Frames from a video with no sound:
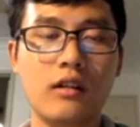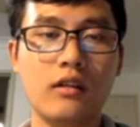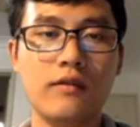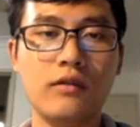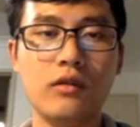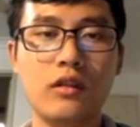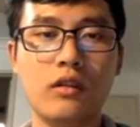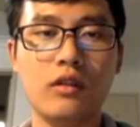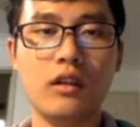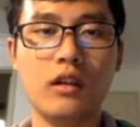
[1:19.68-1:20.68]
if you
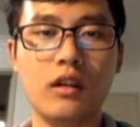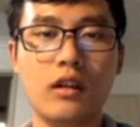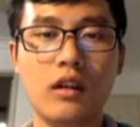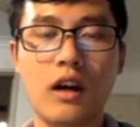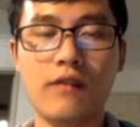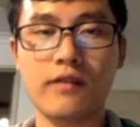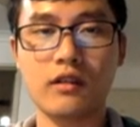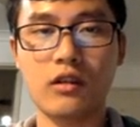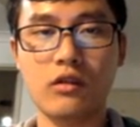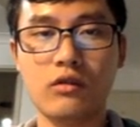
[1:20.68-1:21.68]
know the
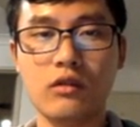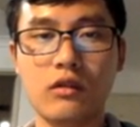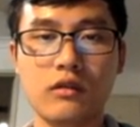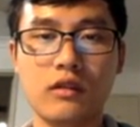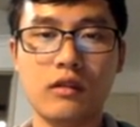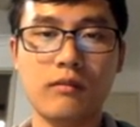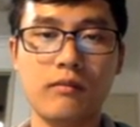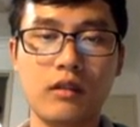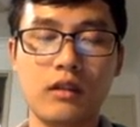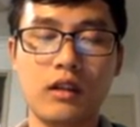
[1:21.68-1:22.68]
AlphaGo or
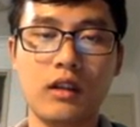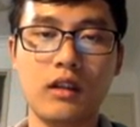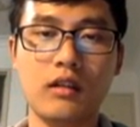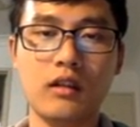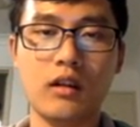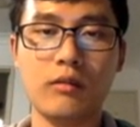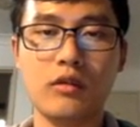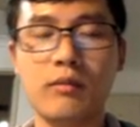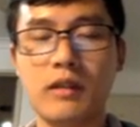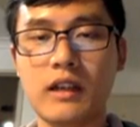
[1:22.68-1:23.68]
the
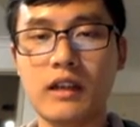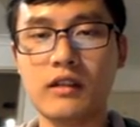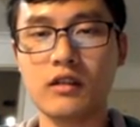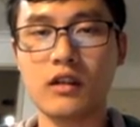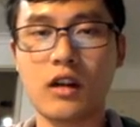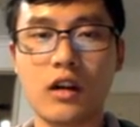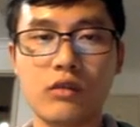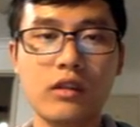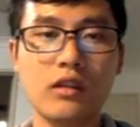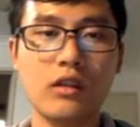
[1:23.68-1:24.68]
computer plays
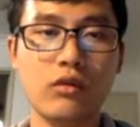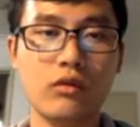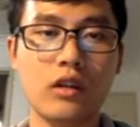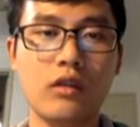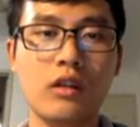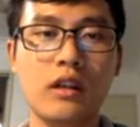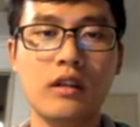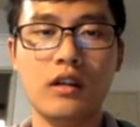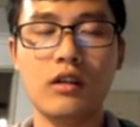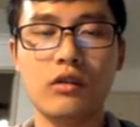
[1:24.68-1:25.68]
Atari, then you know
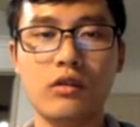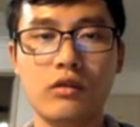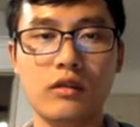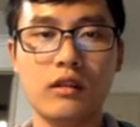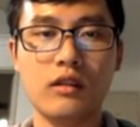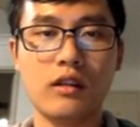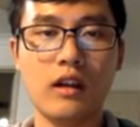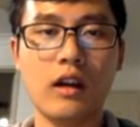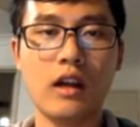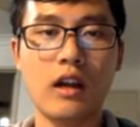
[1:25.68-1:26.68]
they are using
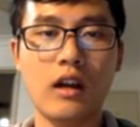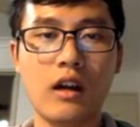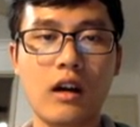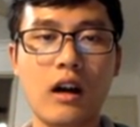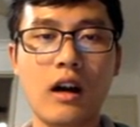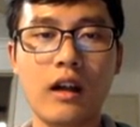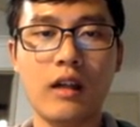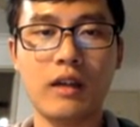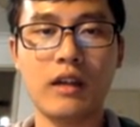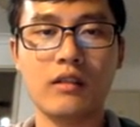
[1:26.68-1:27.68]
the
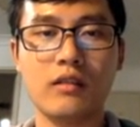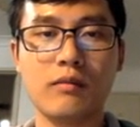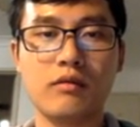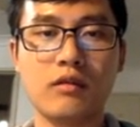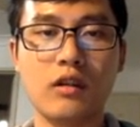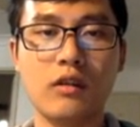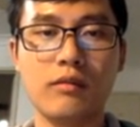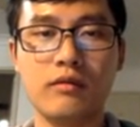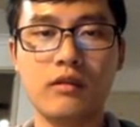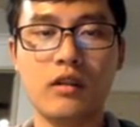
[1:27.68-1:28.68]
RMS probe
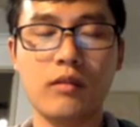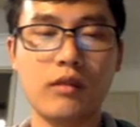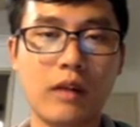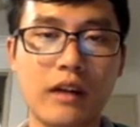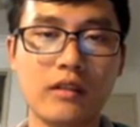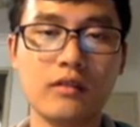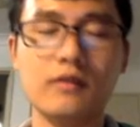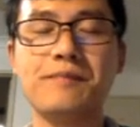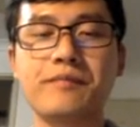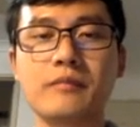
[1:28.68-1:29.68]
optimizer.
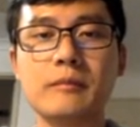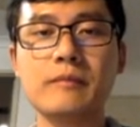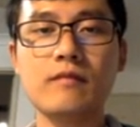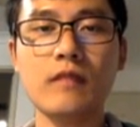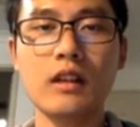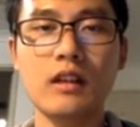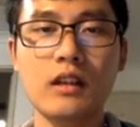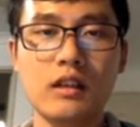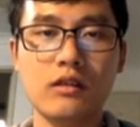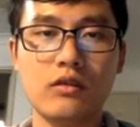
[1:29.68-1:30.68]

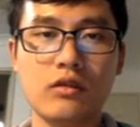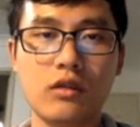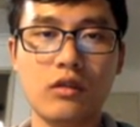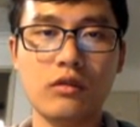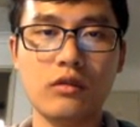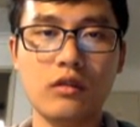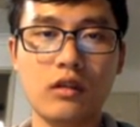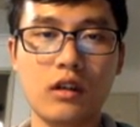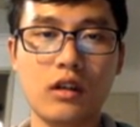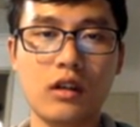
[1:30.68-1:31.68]
So
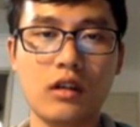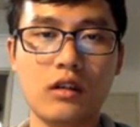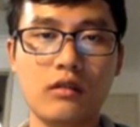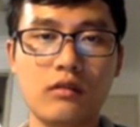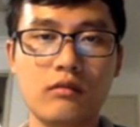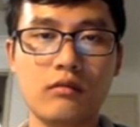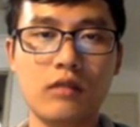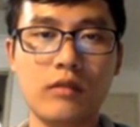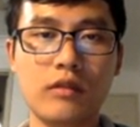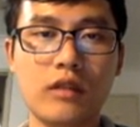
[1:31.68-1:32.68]

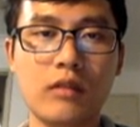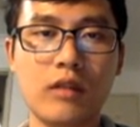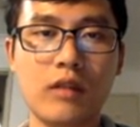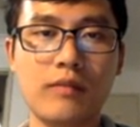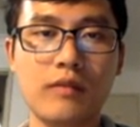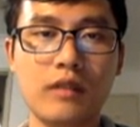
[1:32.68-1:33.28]
let me sum up.